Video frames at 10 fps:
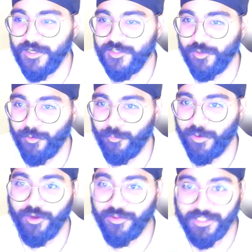So
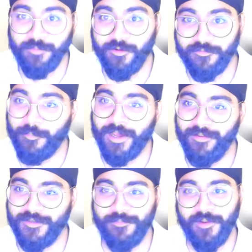when I got the email from
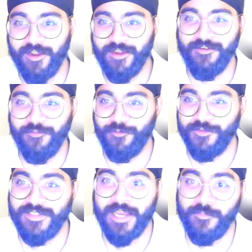Alex applying for
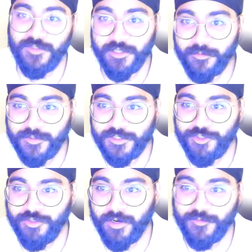this campus leader
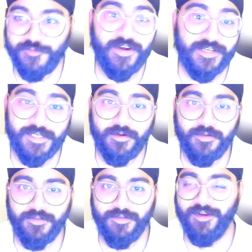position, I was very
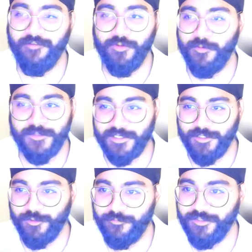excited, and I've been
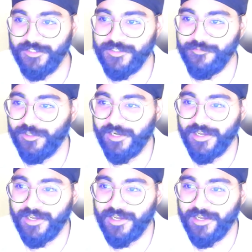obsessing over this for the